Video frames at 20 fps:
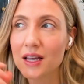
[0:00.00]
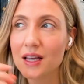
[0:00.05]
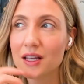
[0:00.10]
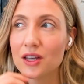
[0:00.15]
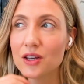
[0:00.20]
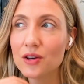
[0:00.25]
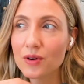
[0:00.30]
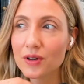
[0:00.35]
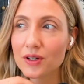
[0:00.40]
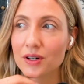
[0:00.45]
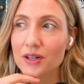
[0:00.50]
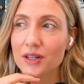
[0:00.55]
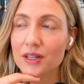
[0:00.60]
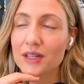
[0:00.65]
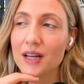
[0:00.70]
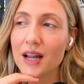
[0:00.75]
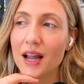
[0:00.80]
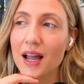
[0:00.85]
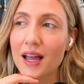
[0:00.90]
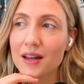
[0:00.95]
you
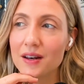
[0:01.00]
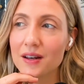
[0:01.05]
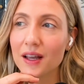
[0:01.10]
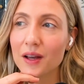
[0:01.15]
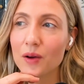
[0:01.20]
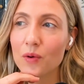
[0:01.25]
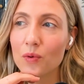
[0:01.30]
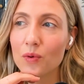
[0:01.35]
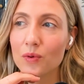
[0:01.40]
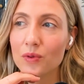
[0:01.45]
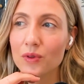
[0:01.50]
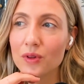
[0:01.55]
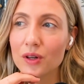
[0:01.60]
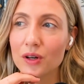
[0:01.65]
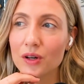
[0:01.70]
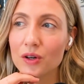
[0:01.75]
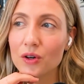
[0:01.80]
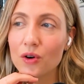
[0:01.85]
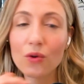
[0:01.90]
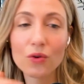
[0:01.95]
understand like the
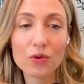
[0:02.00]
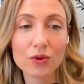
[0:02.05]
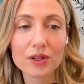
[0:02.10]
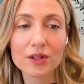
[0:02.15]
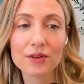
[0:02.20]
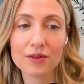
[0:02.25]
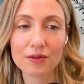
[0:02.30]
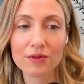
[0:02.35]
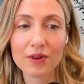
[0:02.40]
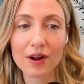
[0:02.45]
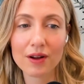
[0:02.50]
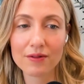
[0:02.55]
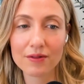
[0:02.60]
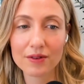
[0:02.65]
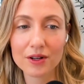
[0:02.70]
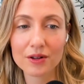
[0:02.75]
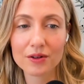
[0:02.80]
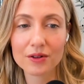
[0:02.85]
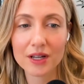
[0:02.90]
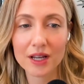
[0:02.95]
goals of the
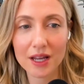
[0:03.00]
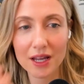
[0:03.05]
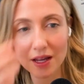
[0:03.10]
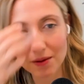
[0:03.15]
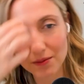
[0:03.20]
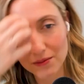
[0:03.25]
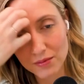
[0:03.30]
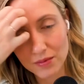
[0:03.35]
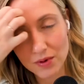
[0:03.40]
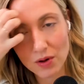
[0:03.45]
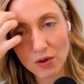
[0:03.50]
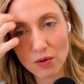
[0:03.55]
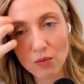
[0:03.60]
revenue team